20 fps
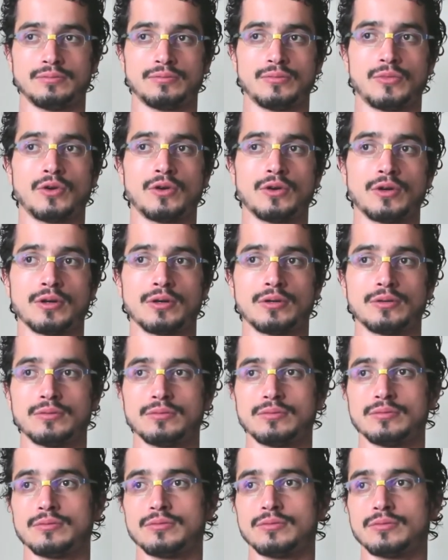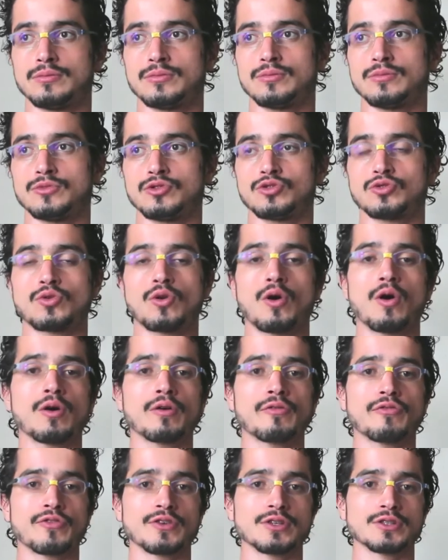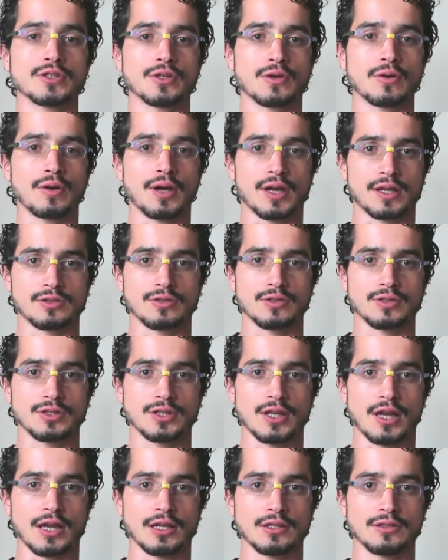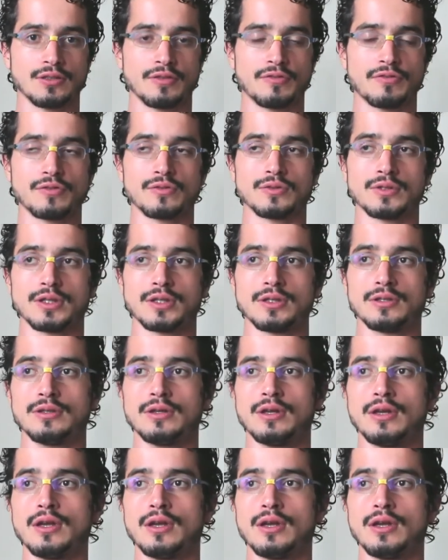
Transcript: more strong physical exercise if you need.